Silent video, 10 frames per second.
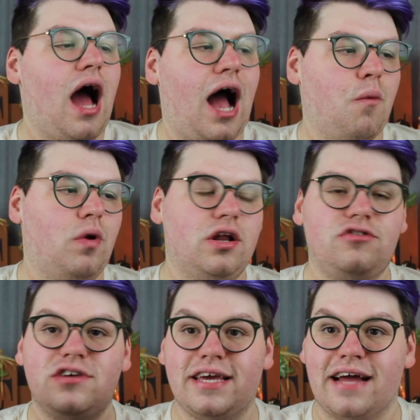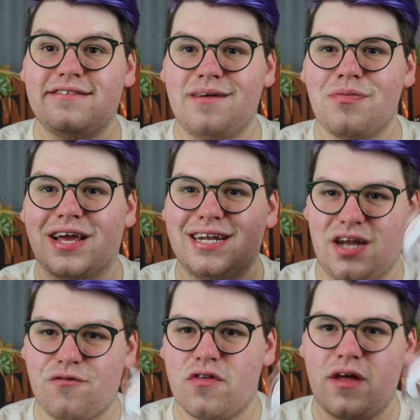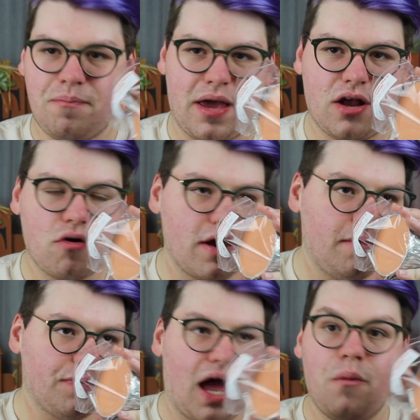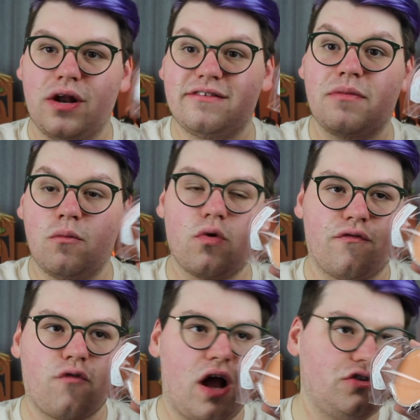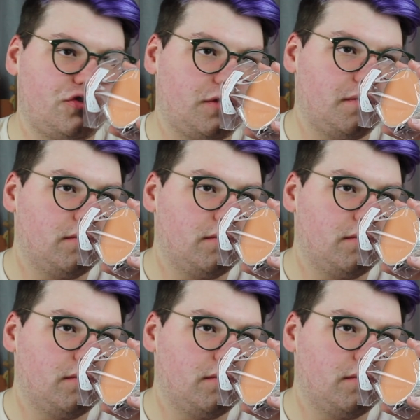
I wanted to get something different than bakery. I wanted something more fresh.